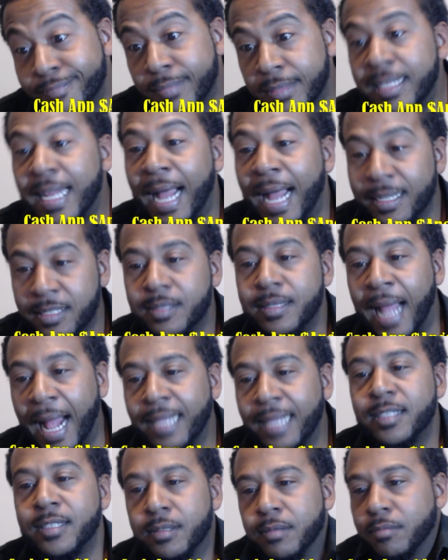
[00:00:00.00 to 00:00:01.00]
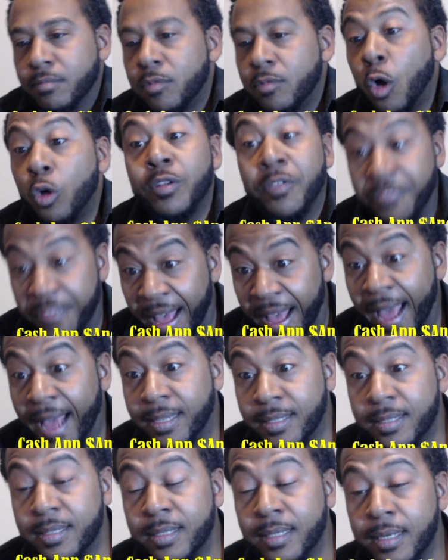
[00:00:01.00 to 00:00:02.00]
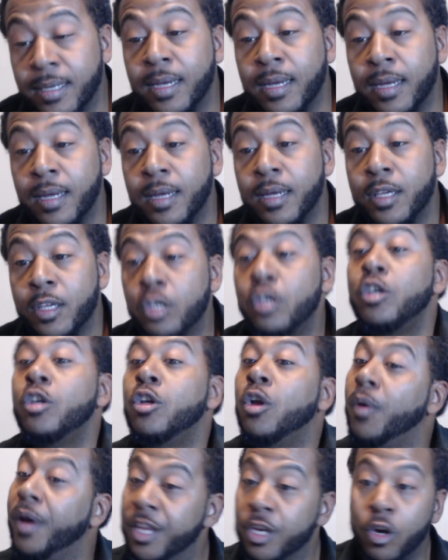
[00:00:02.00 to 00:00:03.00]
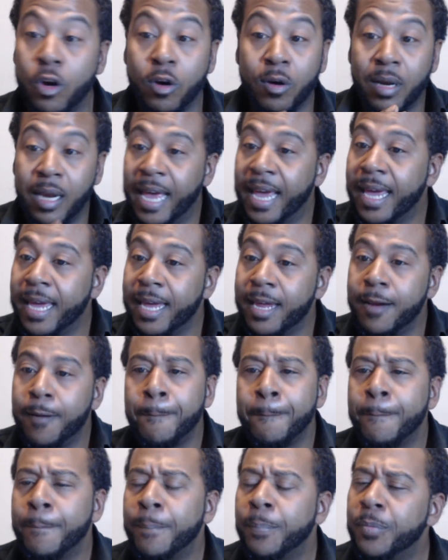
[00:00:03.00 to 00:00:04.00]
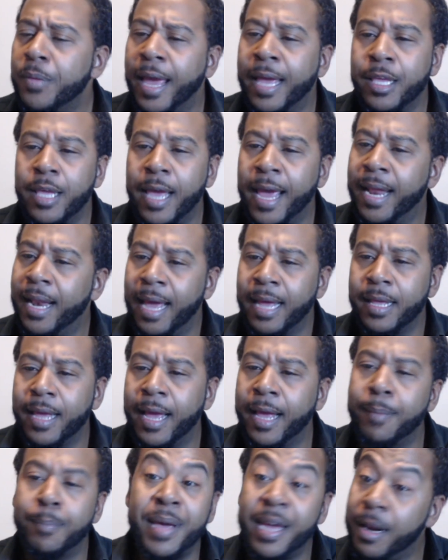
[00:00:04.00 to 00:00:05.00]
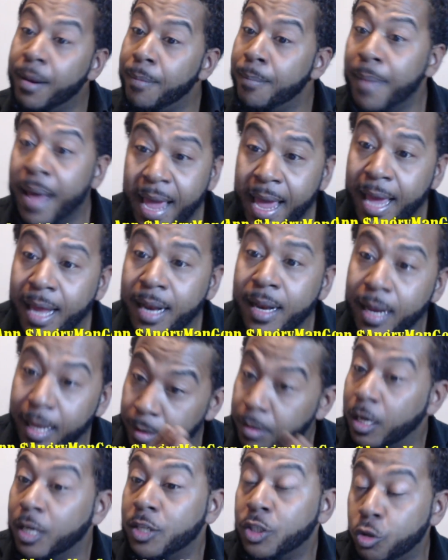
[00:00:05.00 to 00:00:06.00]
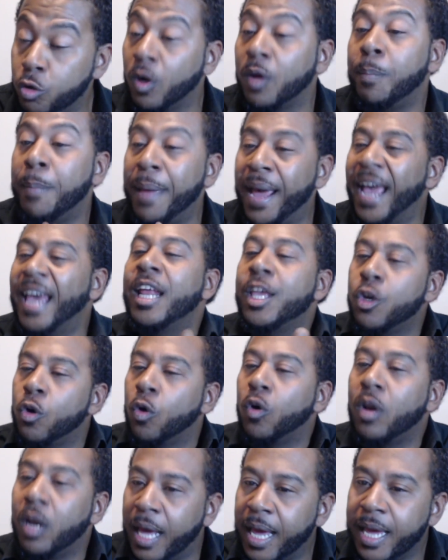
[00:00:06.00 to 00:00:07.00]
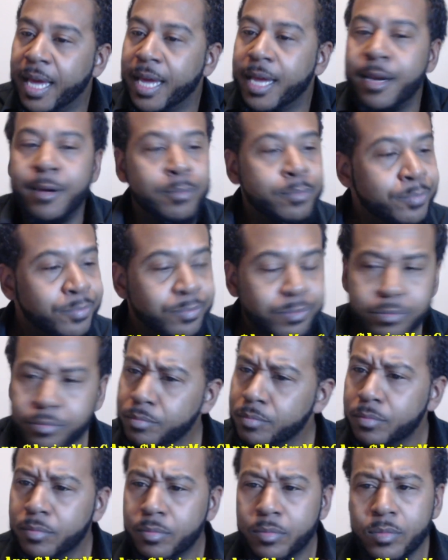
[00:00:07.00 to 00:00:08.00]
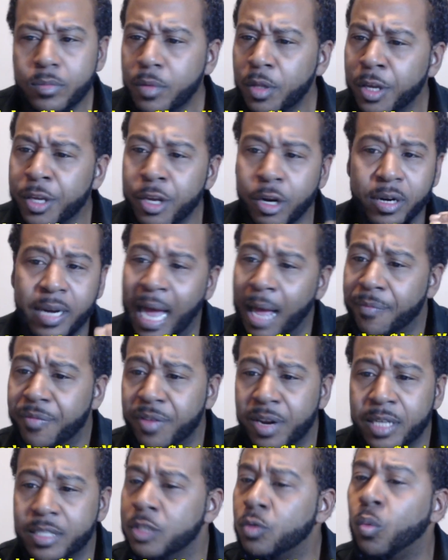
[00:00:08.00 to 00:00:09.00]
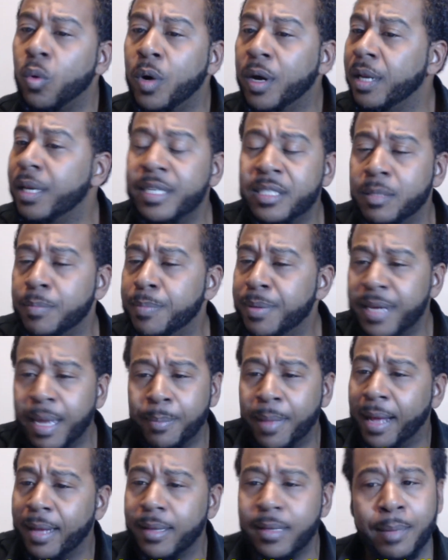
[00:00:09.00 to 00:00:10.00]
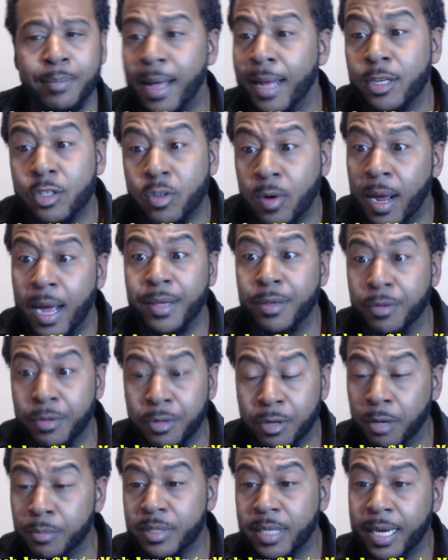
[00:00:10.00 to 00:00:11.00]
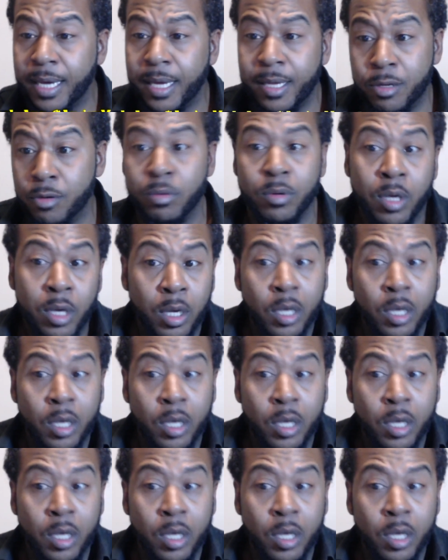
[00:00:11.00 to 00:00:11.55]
Those are facts. In your lane and being a man, because you're a man in your lane, your confidence is where it needs to be. I'm not trying. You know what I'm saying?